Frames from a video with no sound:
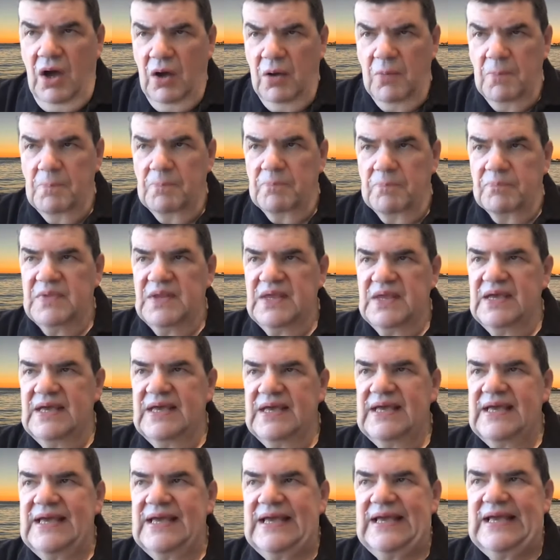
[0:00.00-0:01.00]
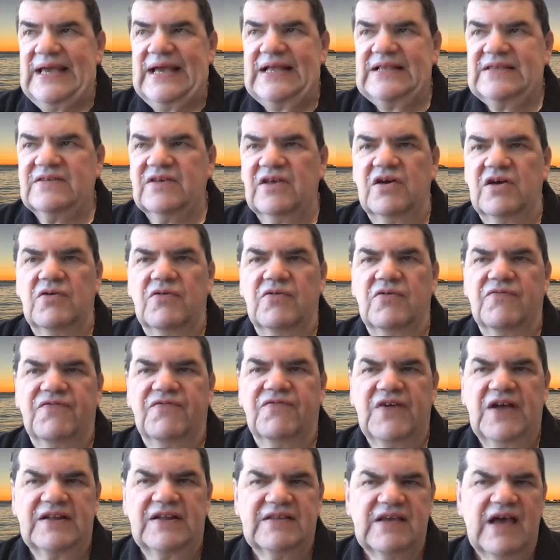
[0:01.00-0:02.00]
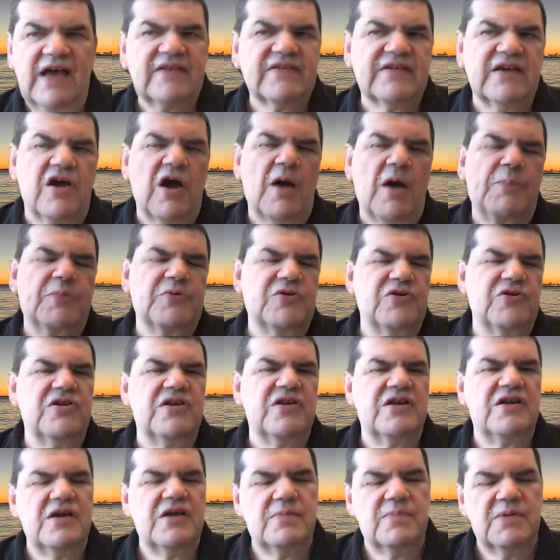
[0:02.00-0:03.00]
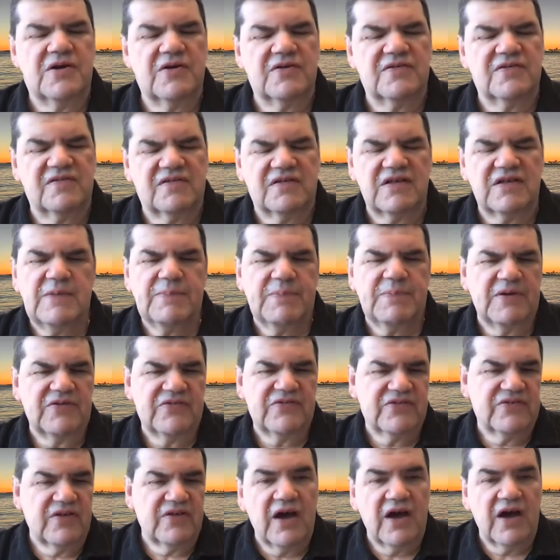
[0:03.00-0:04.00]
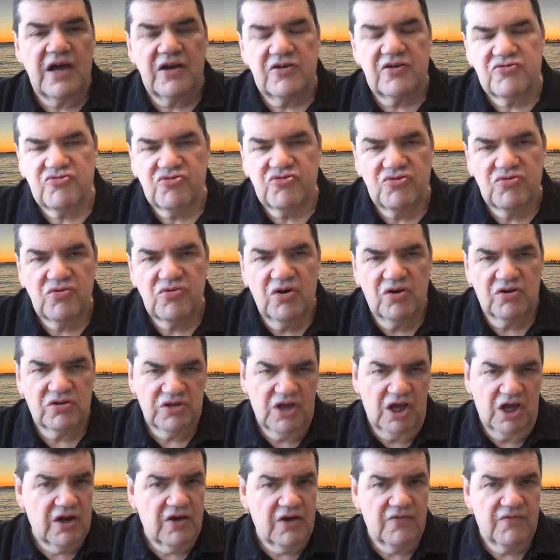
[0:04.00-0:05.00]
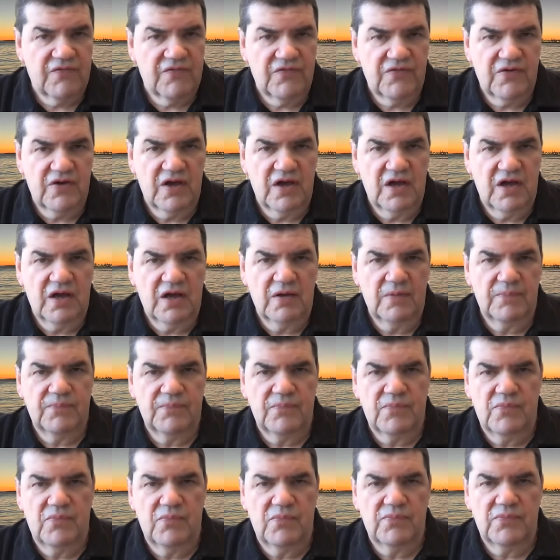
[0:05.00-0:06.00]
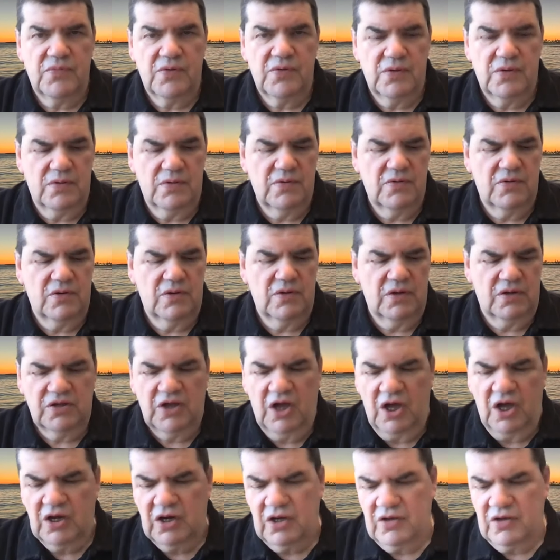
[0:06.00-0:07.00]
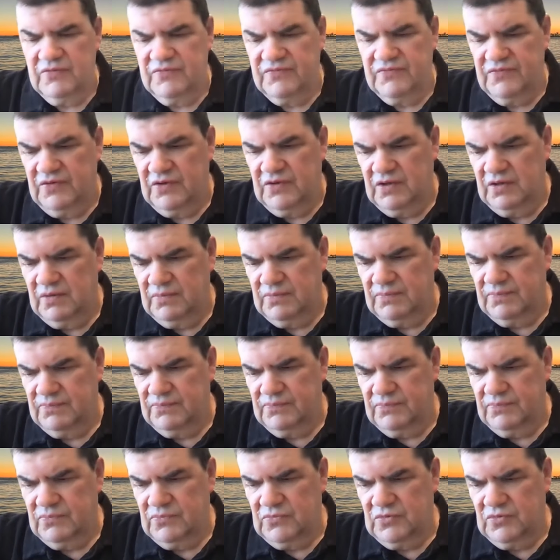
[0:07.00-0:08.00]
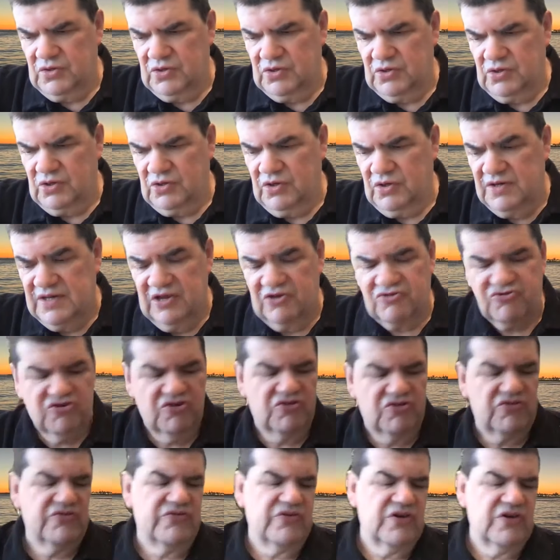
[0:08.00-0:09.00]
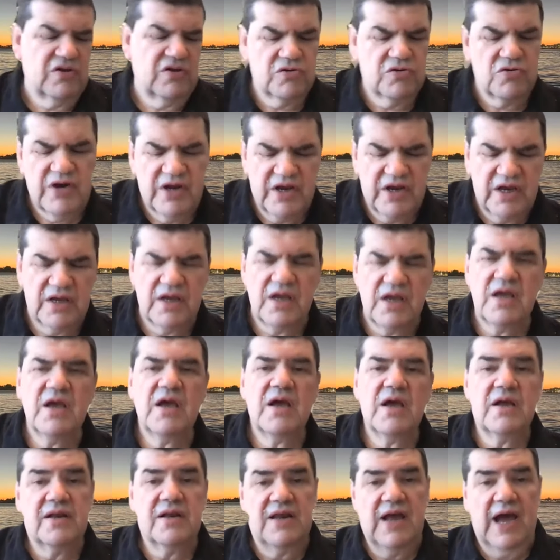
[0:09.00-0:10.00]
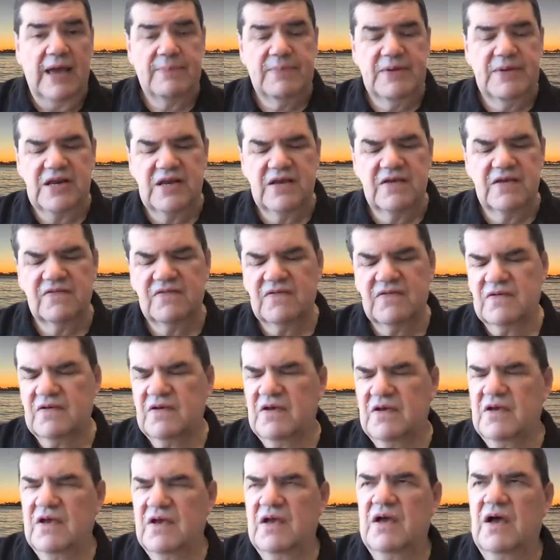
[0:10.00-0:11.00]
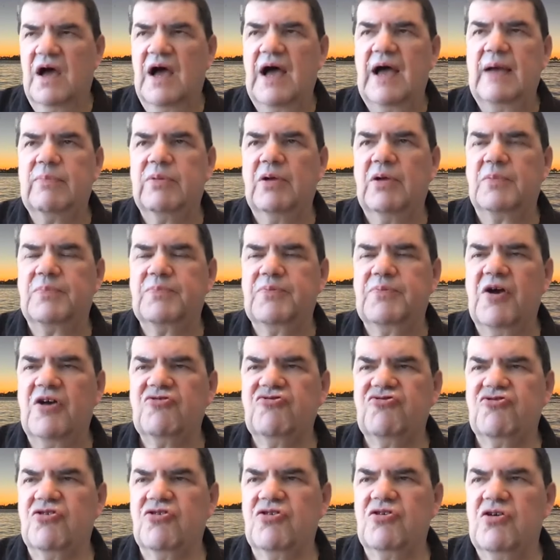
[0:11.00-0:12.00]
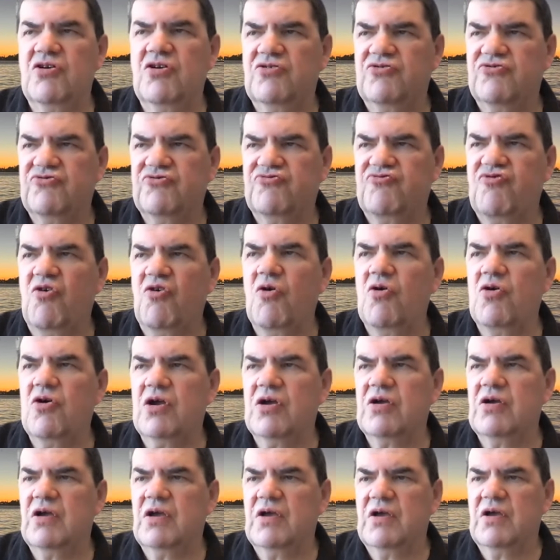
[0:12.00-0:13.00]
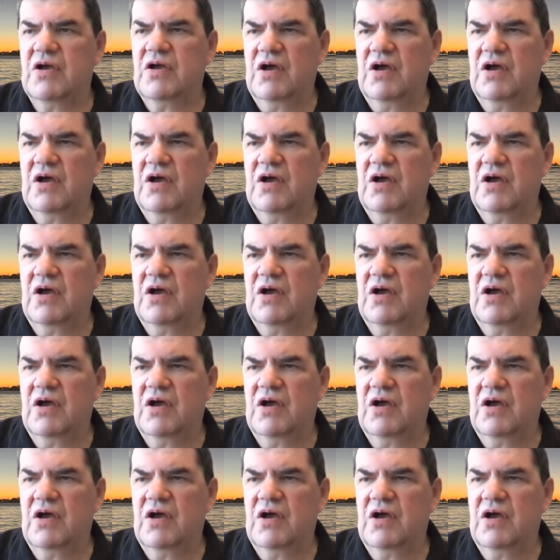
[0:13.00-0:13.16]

Um, it's a fantastic opportunity because sleep is tied to a lot of um, a lot of uh, conditions, including diabetes, high blood pressure, stroke,